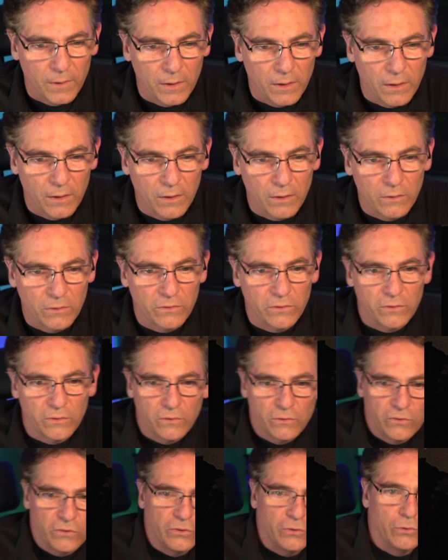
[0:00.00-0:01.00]
is
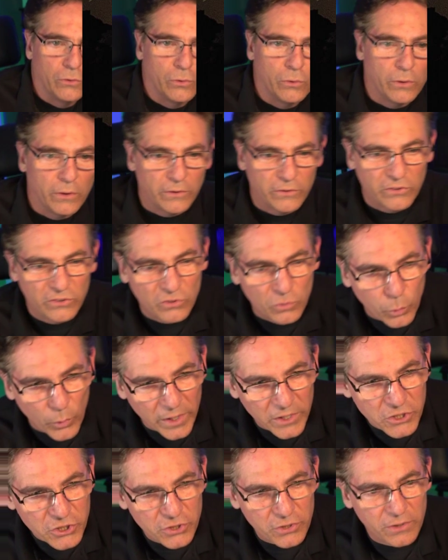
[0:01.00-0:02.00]
to
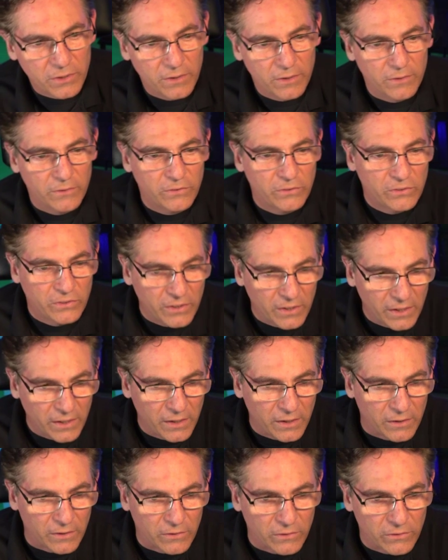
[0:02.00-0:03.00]
switch
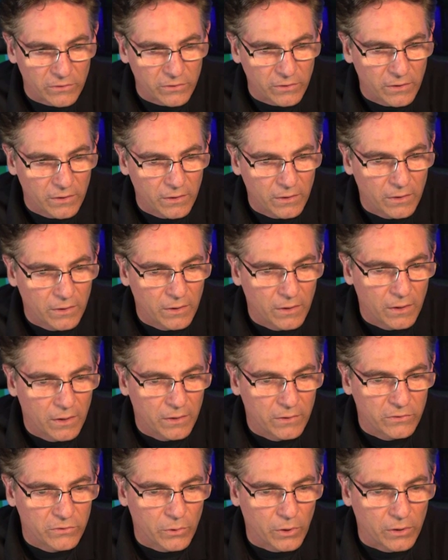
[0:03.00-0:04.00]
scenes.
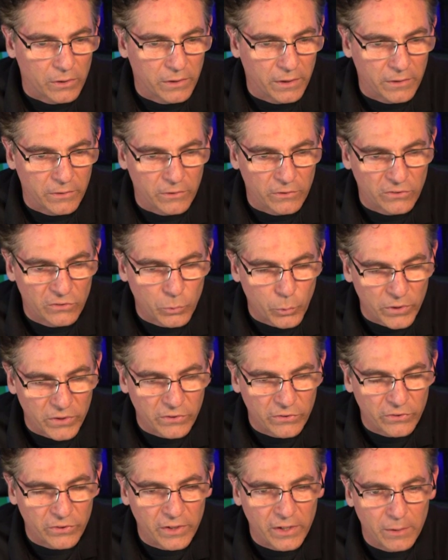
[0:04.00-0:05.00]
So I'll click the
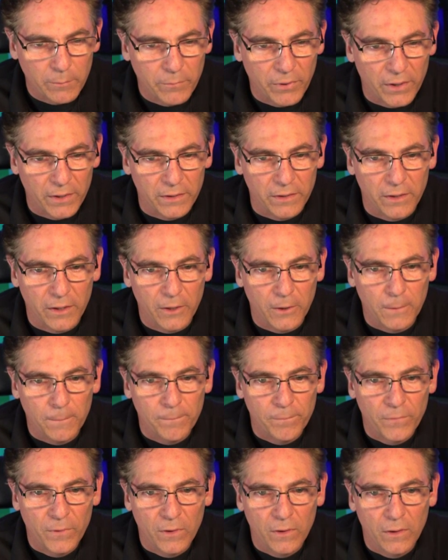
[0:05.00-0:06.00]
switch scene button here
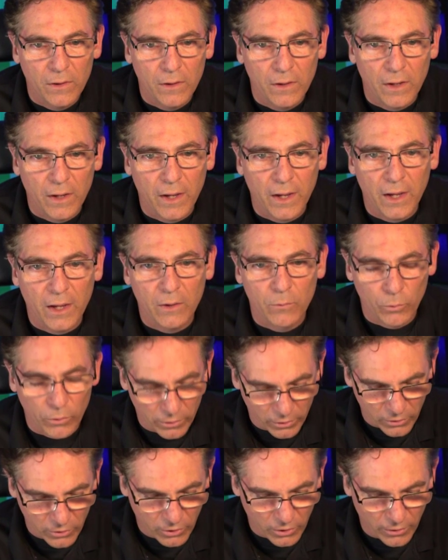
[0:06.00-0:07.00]
and we're
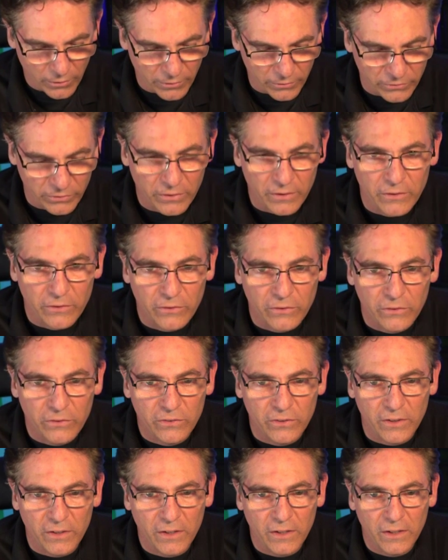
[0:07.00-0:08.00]
going to call this
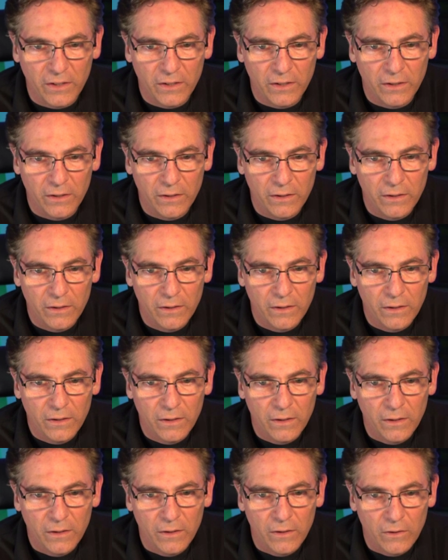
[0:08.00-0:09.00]
scene
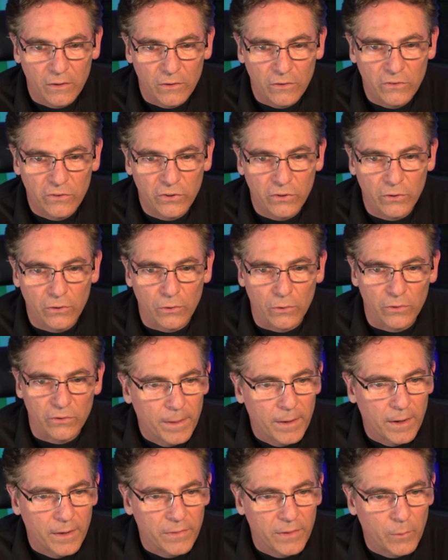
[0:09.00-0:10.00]
2
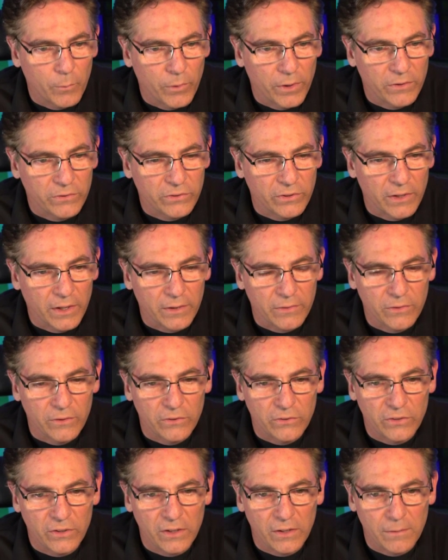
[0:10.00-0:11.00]
and then we select the
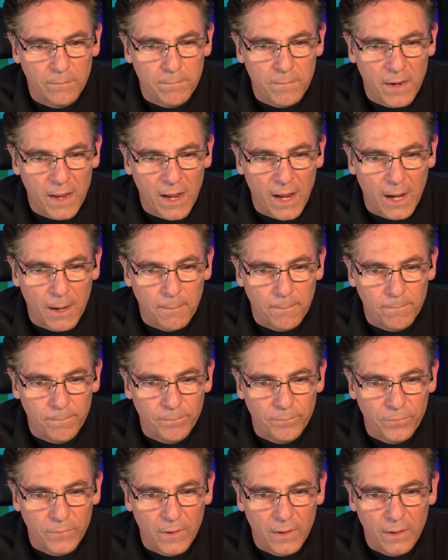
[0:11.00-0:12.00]
scene name
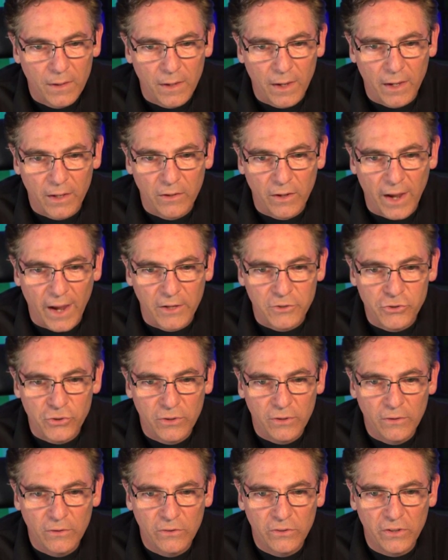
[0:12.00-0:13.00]
and as you
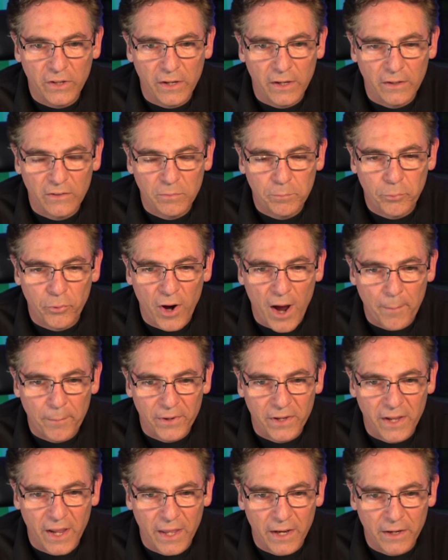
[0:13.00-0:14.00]
can see it's
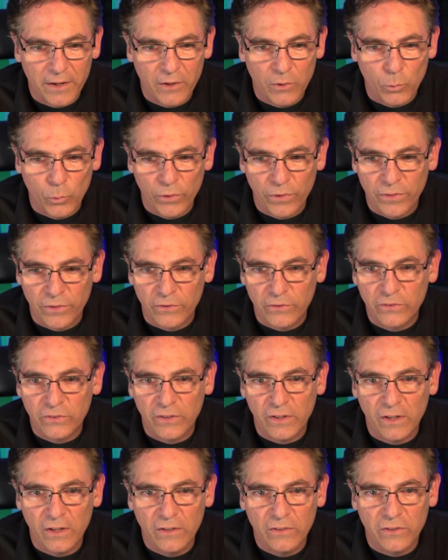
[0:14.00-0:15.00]
propagated it with the
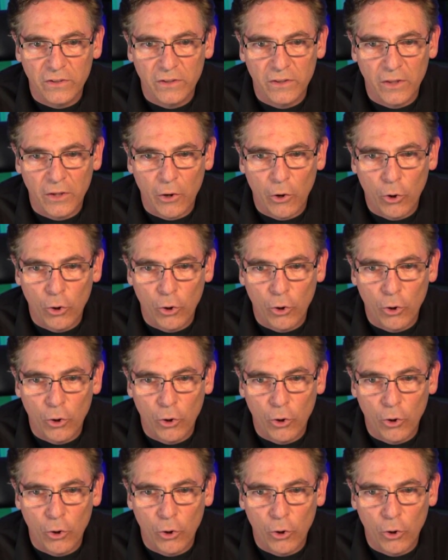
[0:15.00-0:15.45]
scenes in the